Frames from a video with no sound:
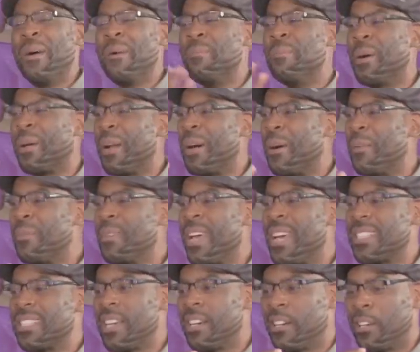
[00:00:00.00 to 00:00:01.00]
But
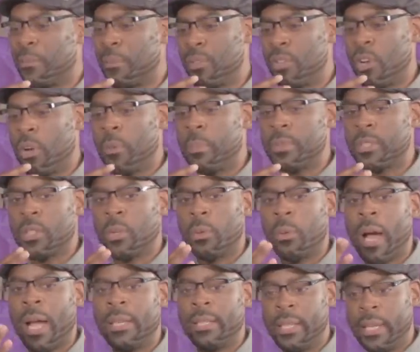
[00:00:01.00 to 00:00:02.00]
yes, you know,
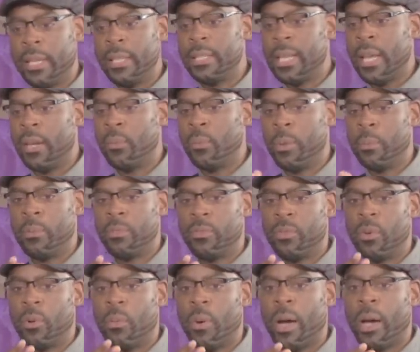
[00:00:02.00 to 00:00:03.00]
so I did date women
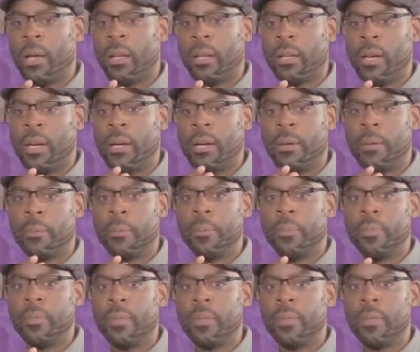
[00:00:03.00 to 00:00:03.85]
for a while.